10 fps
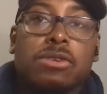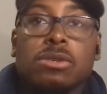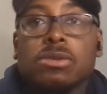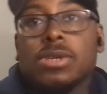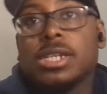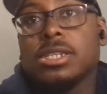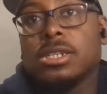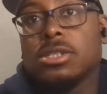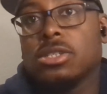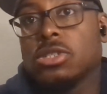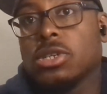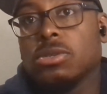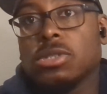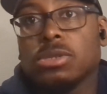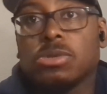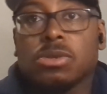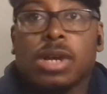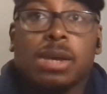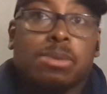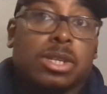already a DAZN
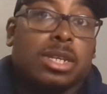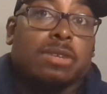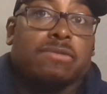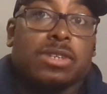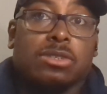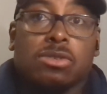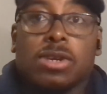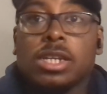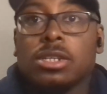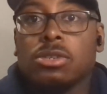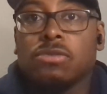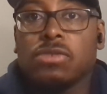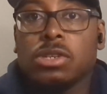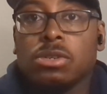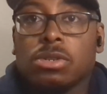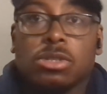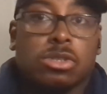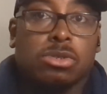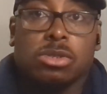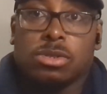subscriber, then I think it's great news for you, because
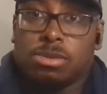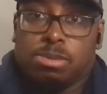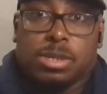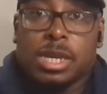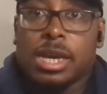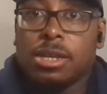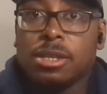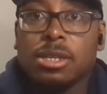you'll just get,